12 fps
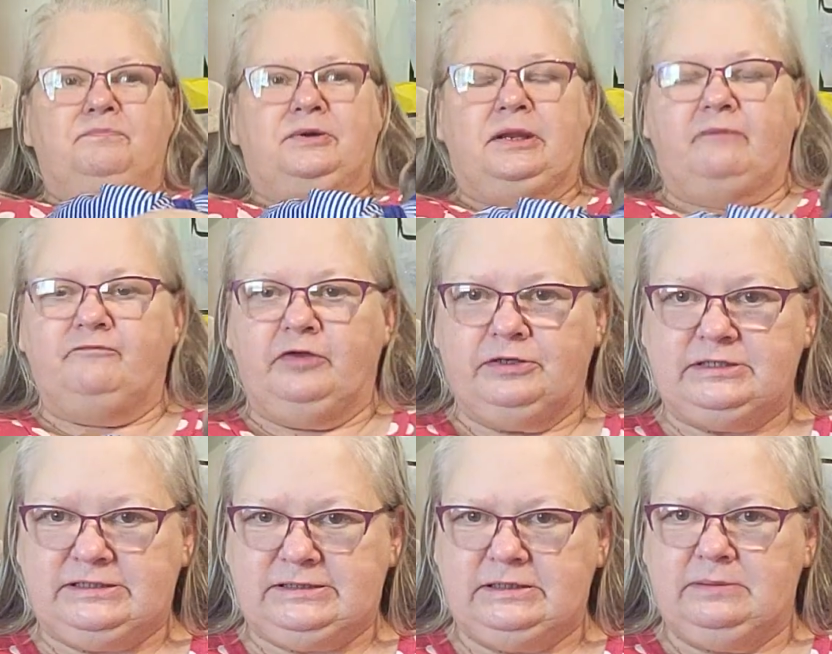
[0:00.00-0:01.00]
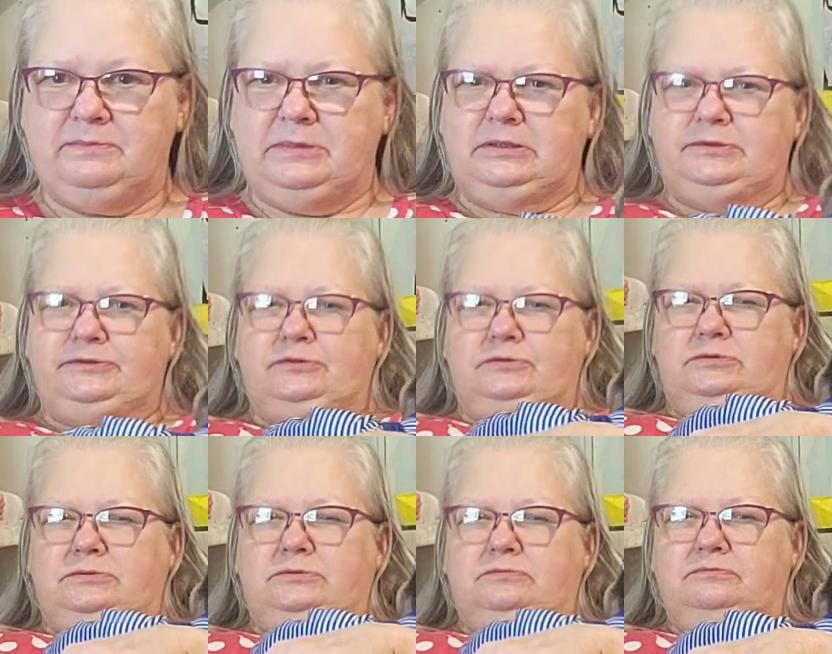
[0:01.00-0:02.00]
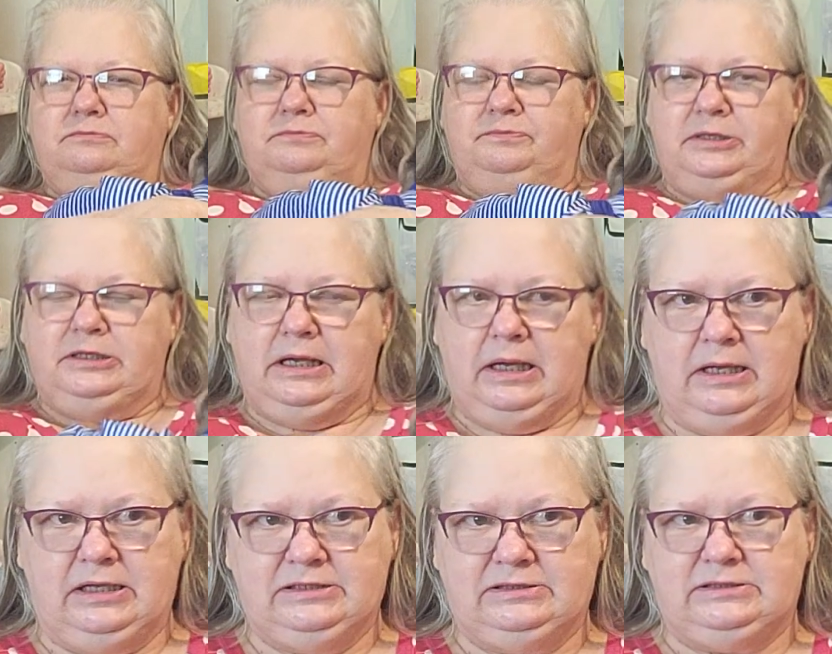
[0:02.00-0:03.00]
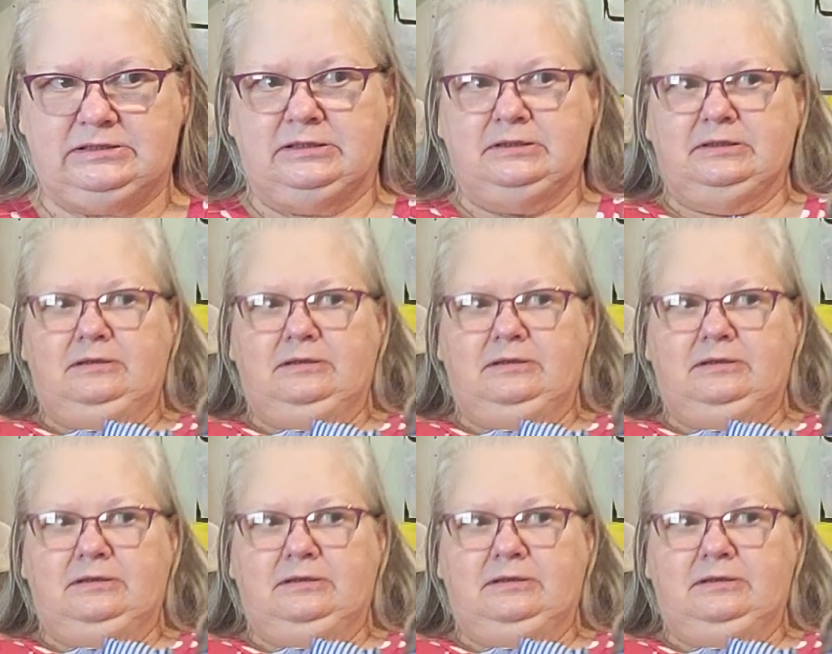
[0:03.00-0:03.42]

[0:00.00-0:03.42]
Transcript: but I'm very sentimental because